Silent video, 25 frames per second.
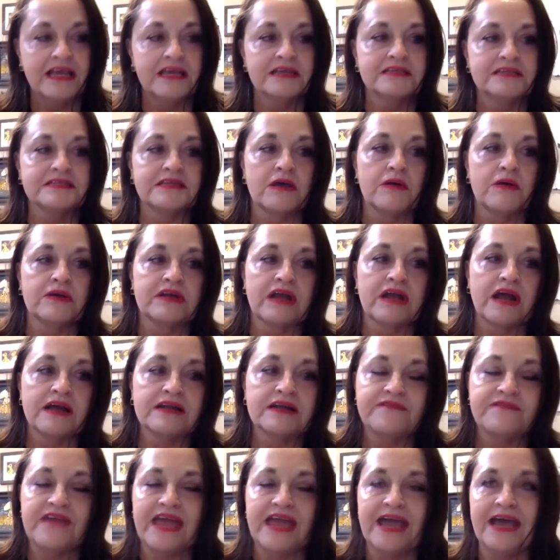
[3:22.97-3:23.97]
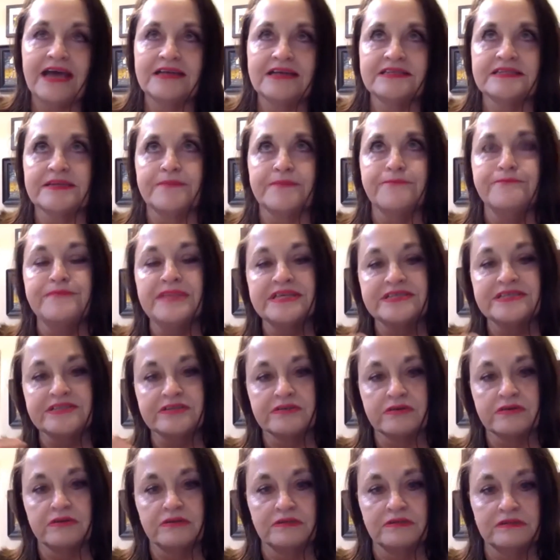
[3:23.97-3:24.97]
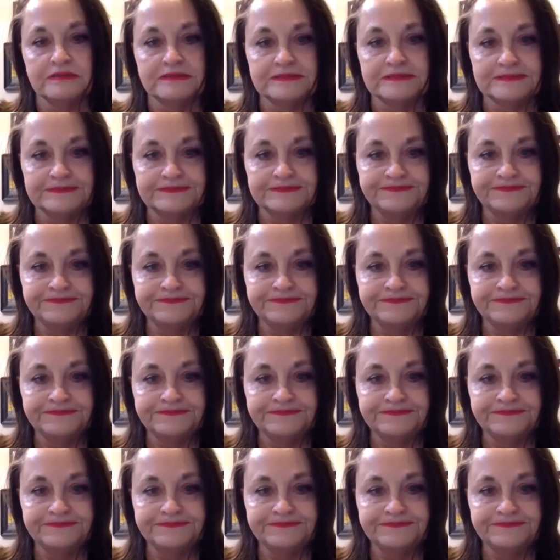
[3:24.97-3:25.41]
So it kind of adds a mystical,